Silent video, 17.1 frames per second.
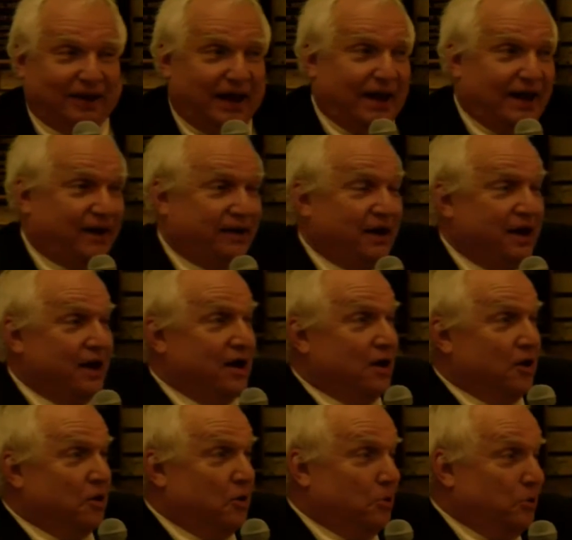And
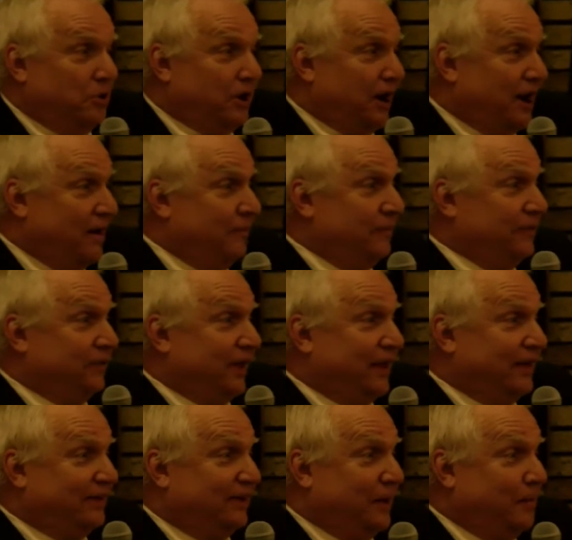who comes
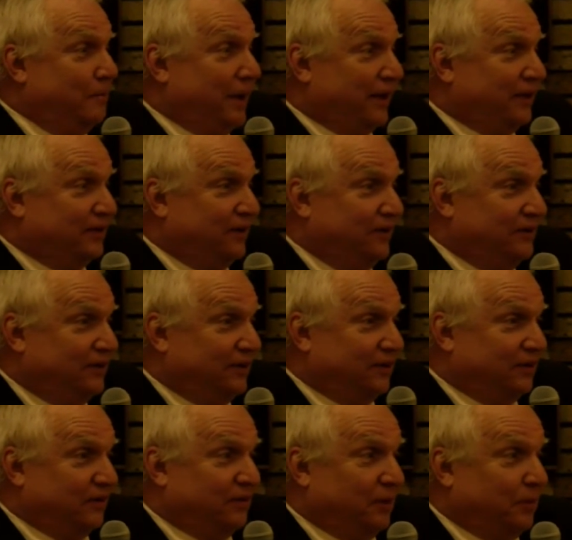as the
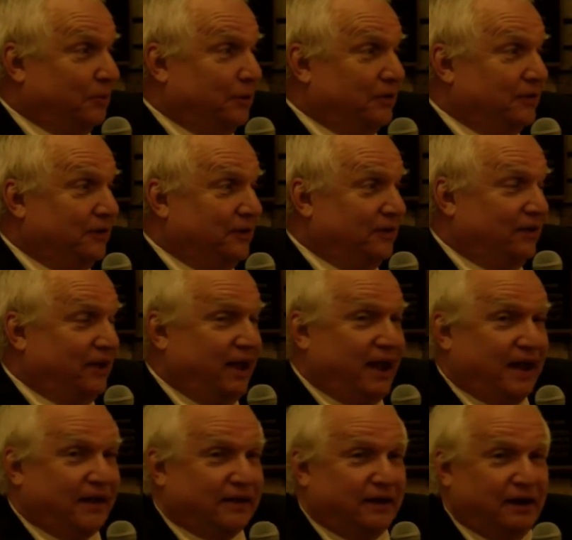messengers to put this
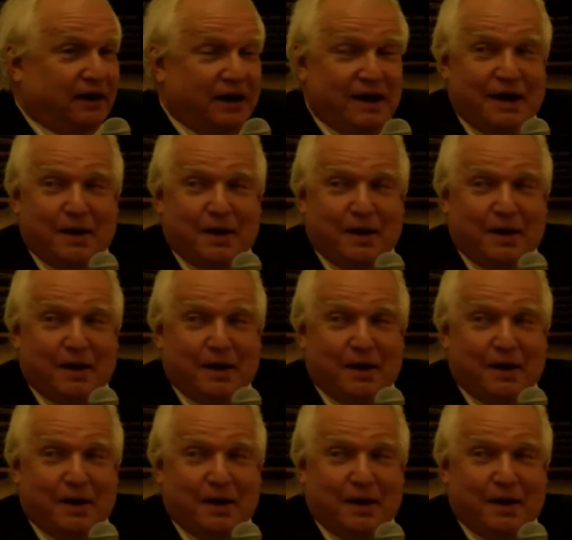together?